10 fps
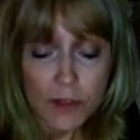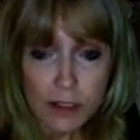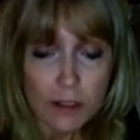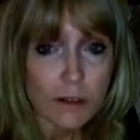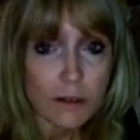
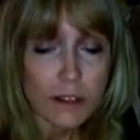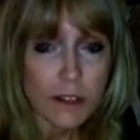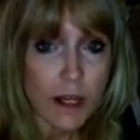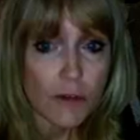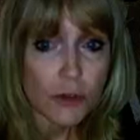physical
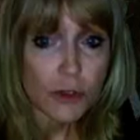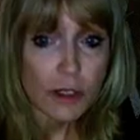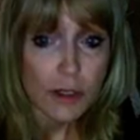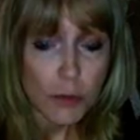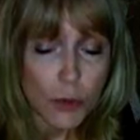discomfort
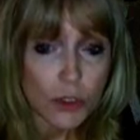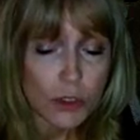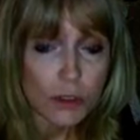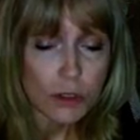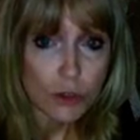and
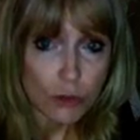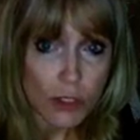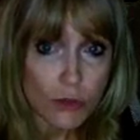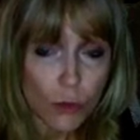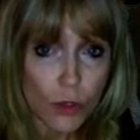emotional
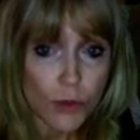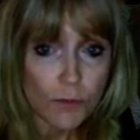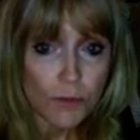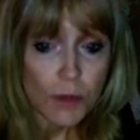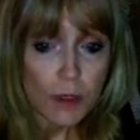distress for you,
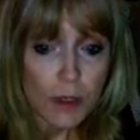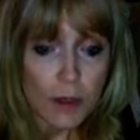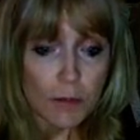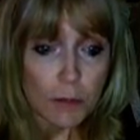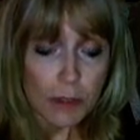
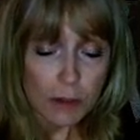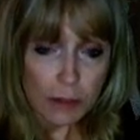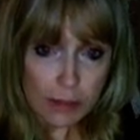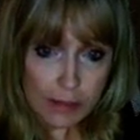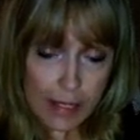but
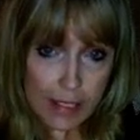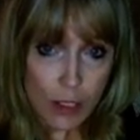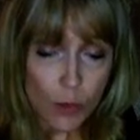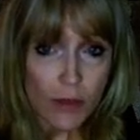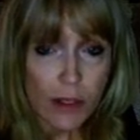
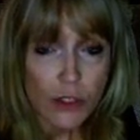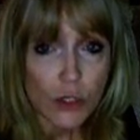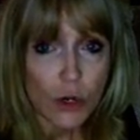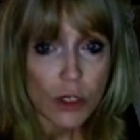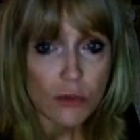taking away that
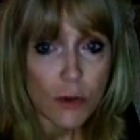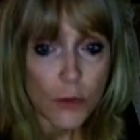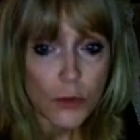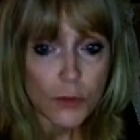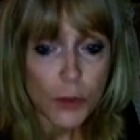charge
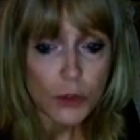from those